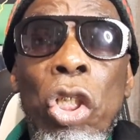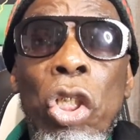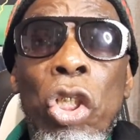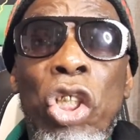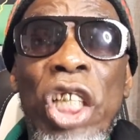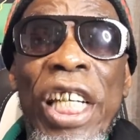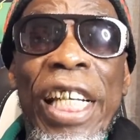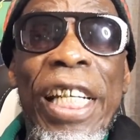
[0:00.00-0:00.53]

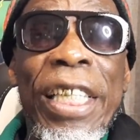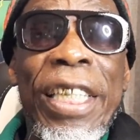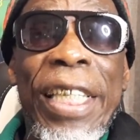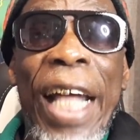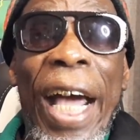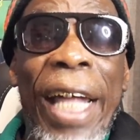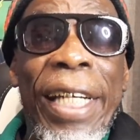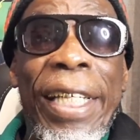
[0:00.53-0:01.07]
she did
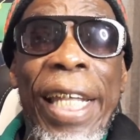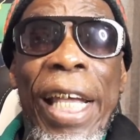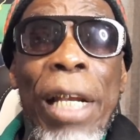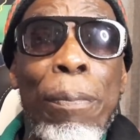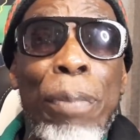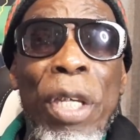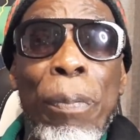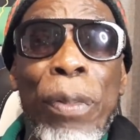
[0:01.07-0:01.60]
start tell
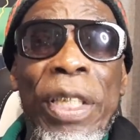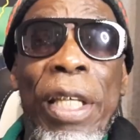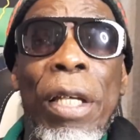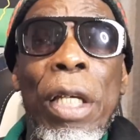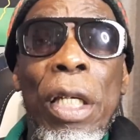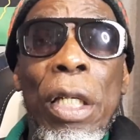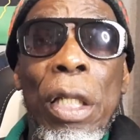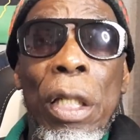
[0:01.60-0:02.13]
people say,